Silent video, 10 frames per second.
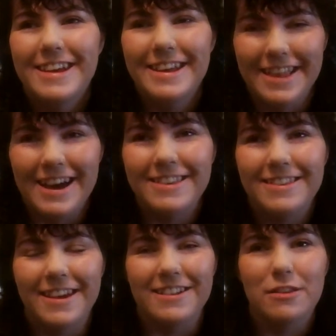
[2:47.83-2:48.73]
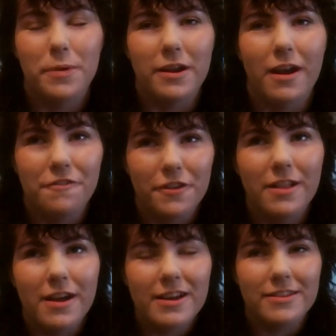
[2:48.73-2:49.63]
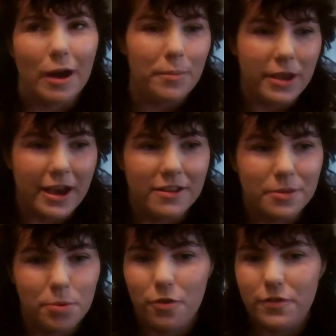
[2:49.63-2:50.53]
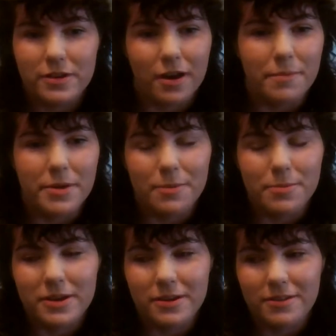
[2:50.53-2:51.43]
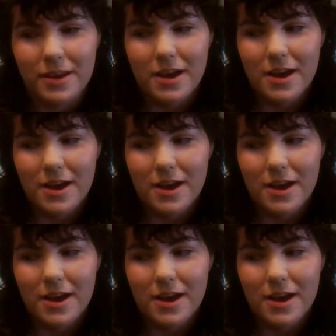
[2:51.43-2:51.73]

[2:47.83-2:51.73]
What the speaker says: in that sense, but I feel like it's coming out at the perfect time now because